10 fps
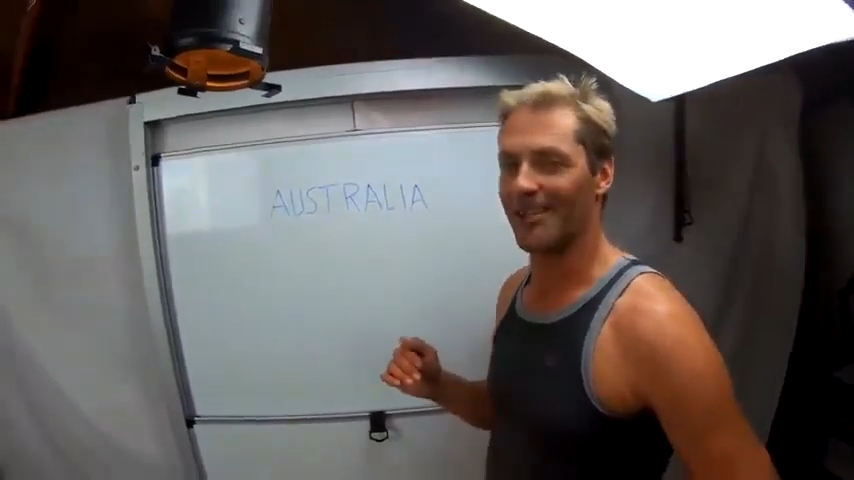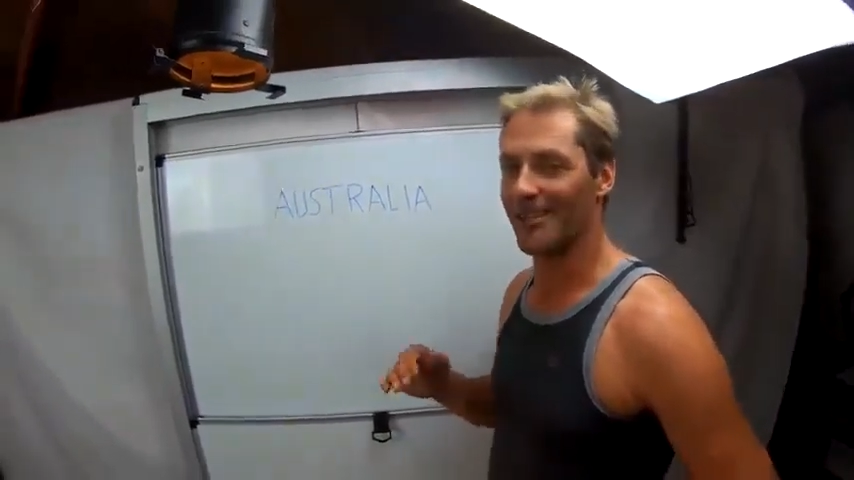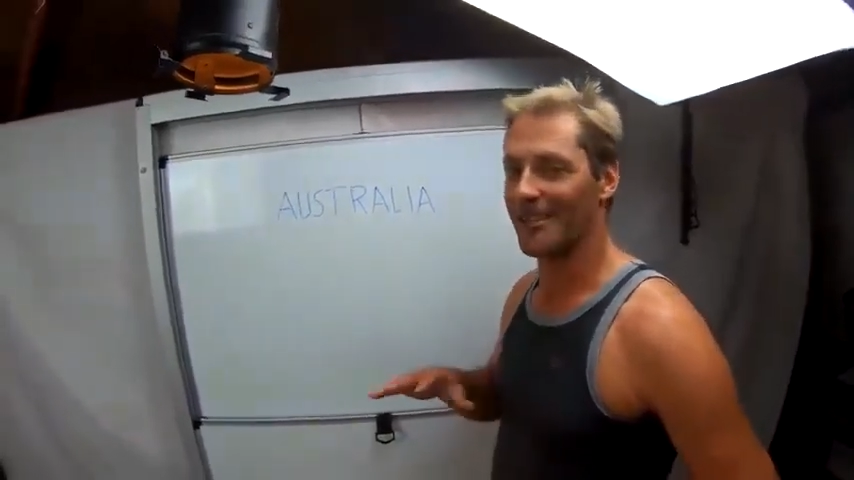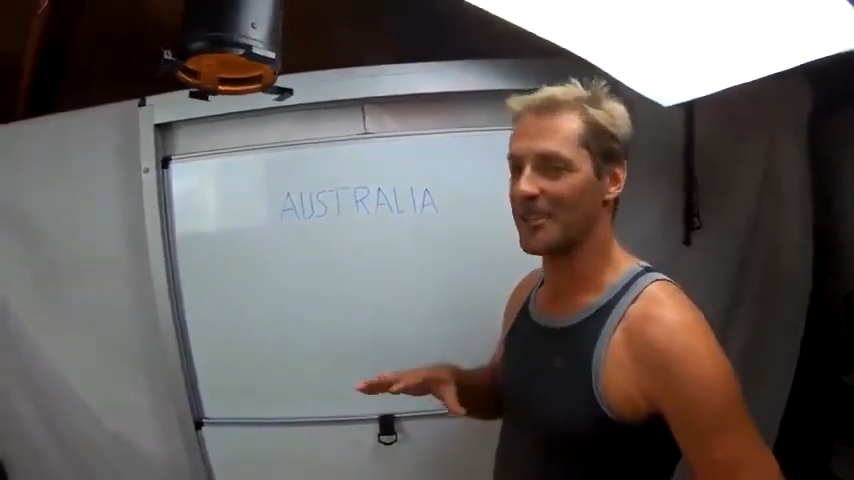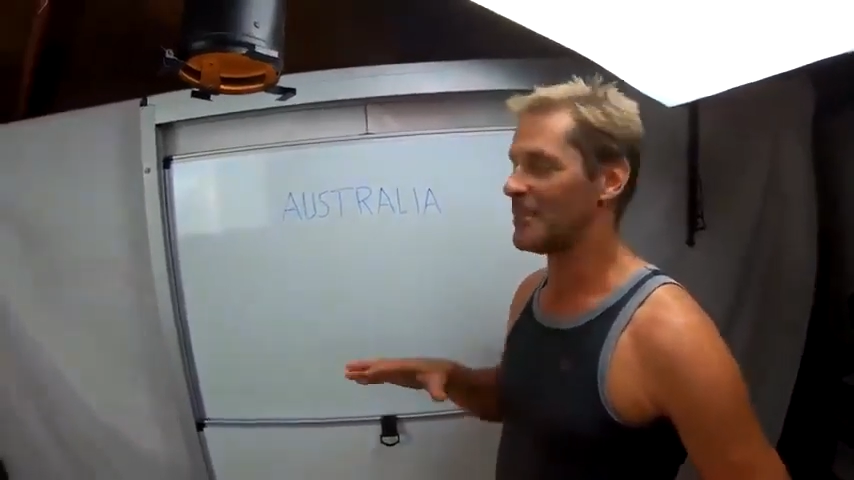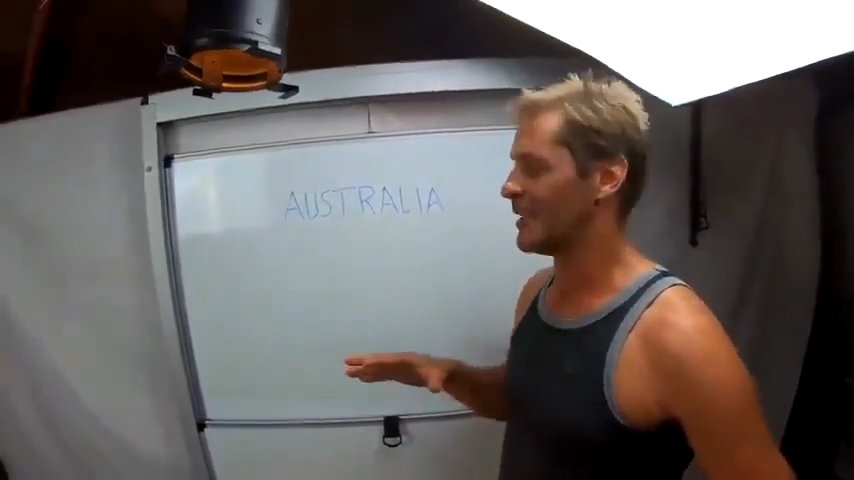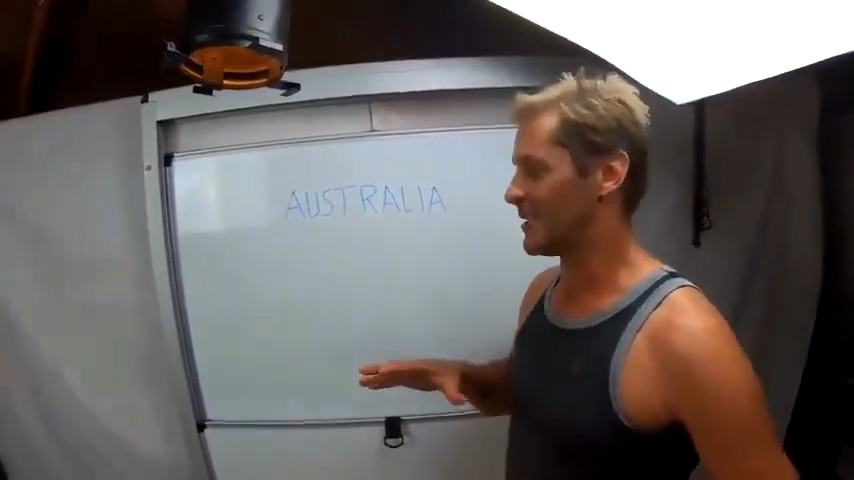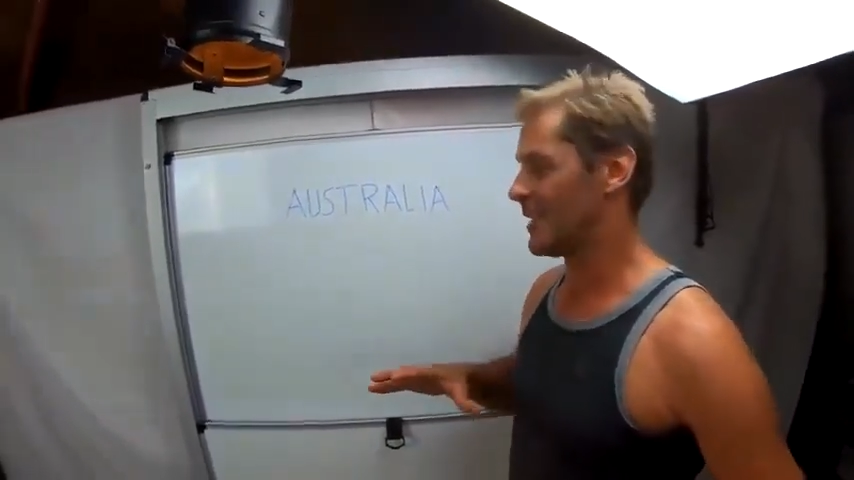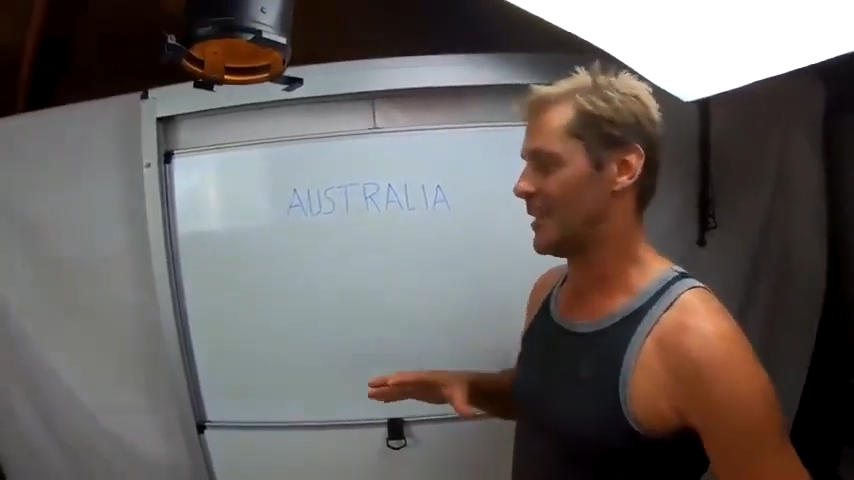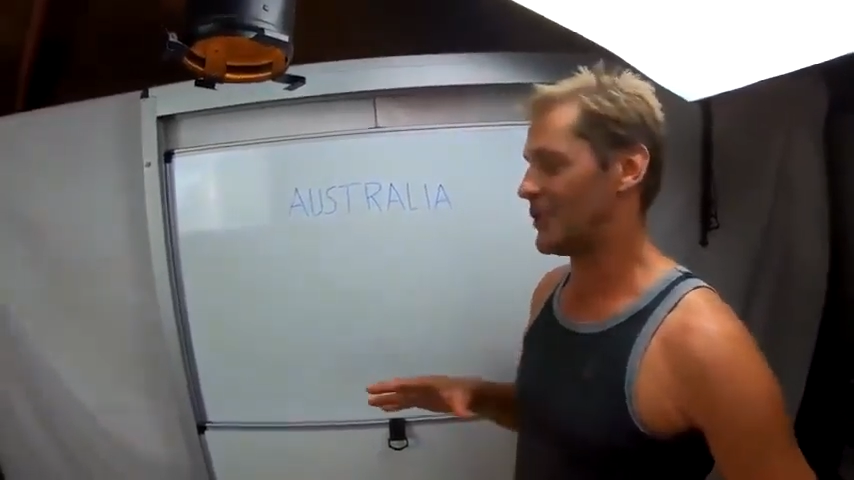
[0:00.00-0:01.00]
So this is, you can
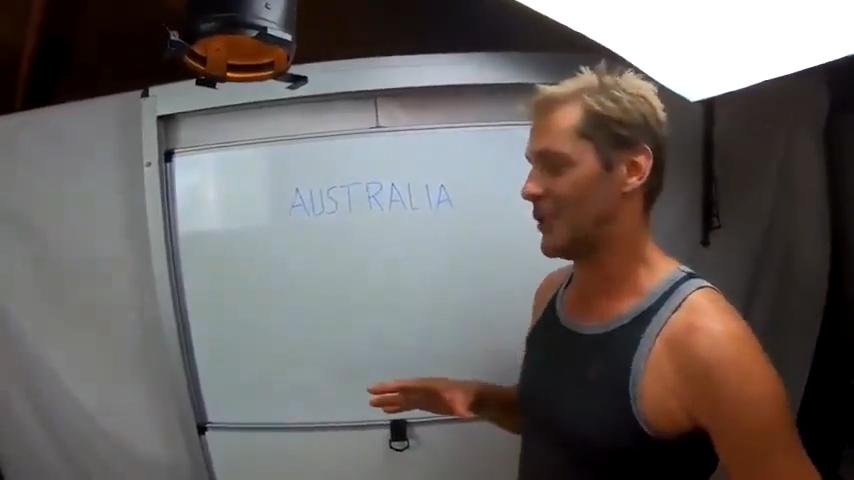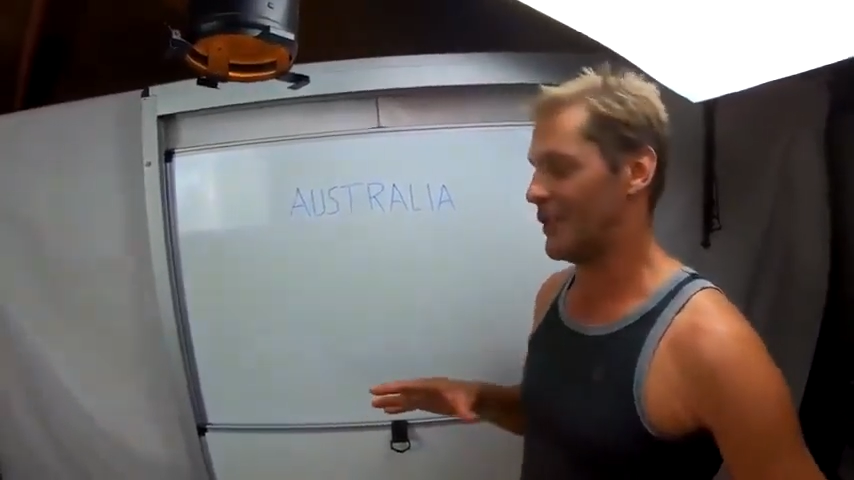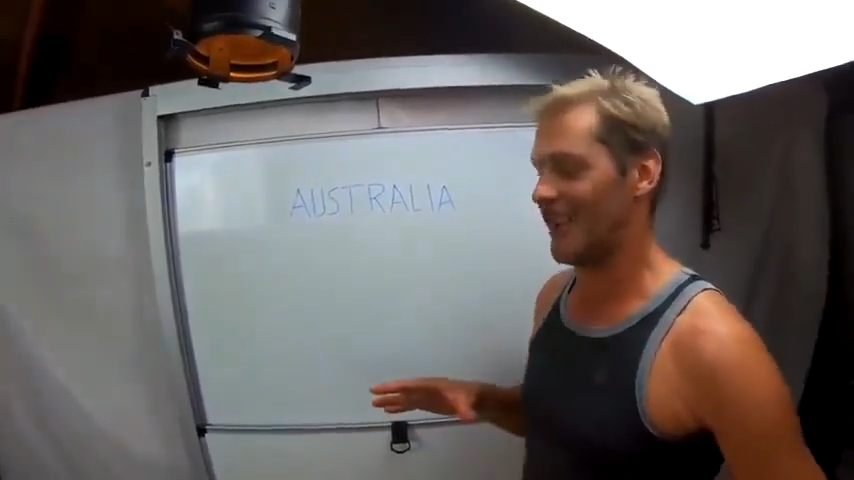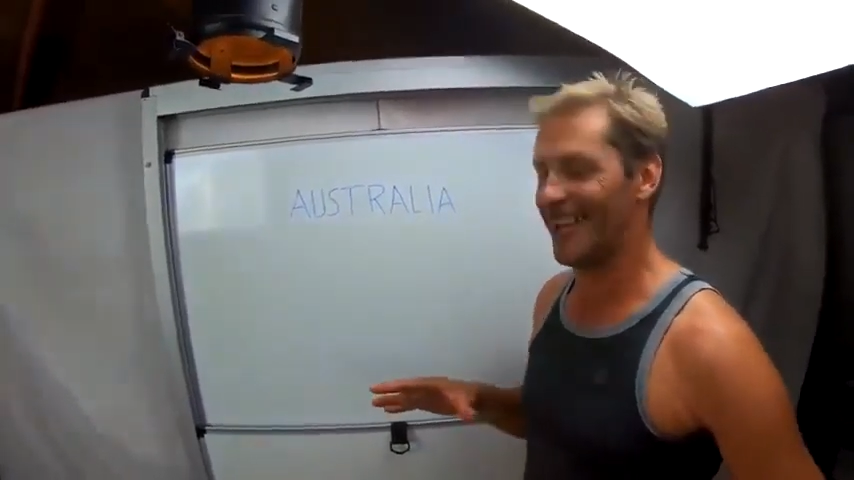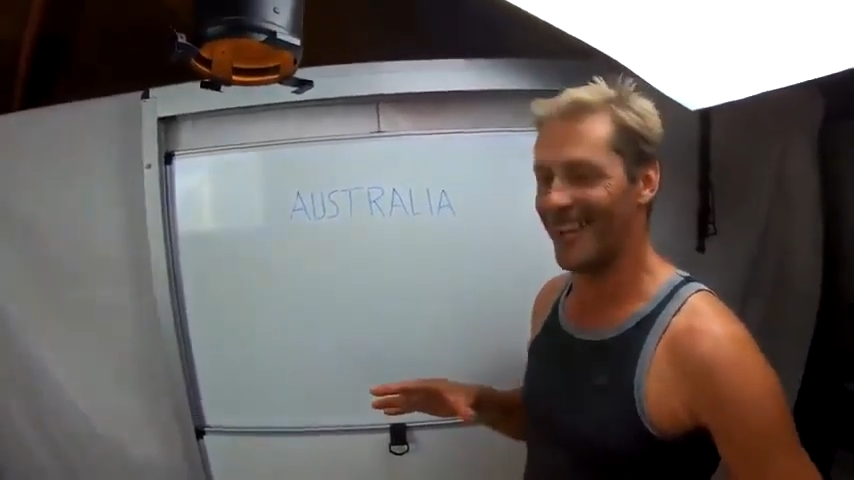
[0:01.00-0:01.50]
start to see